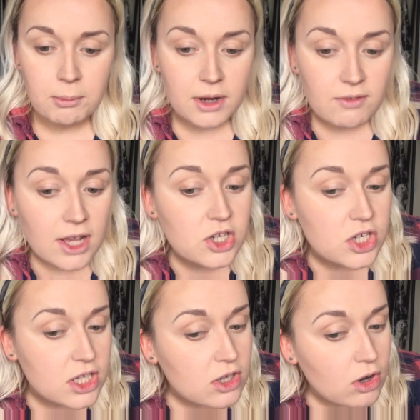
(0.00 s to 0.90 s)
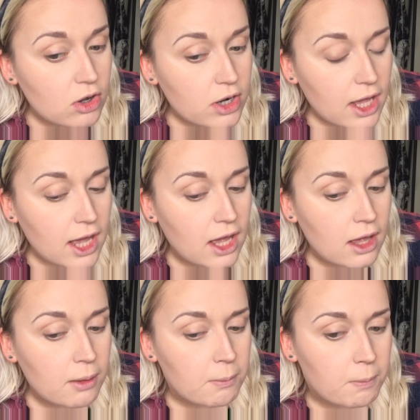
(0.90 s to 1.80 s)
but I've actually gone
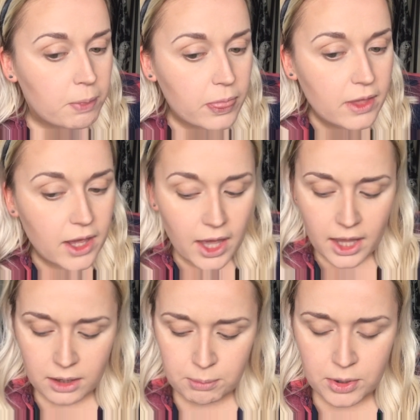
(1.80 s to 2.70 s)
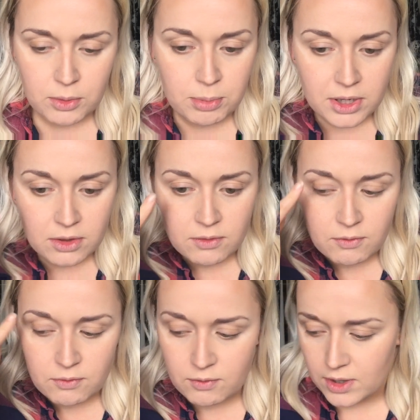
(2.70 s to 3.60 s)
and put a bit of,
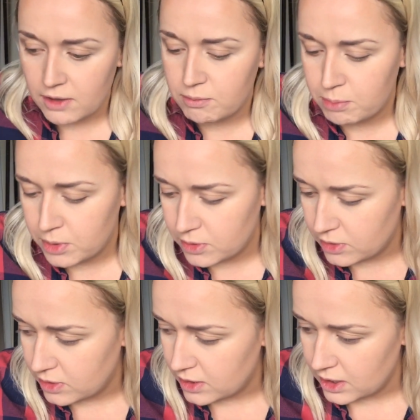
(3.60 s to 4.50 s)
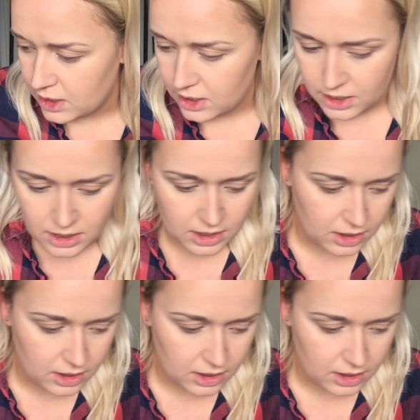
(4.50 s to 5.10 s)
I've put the,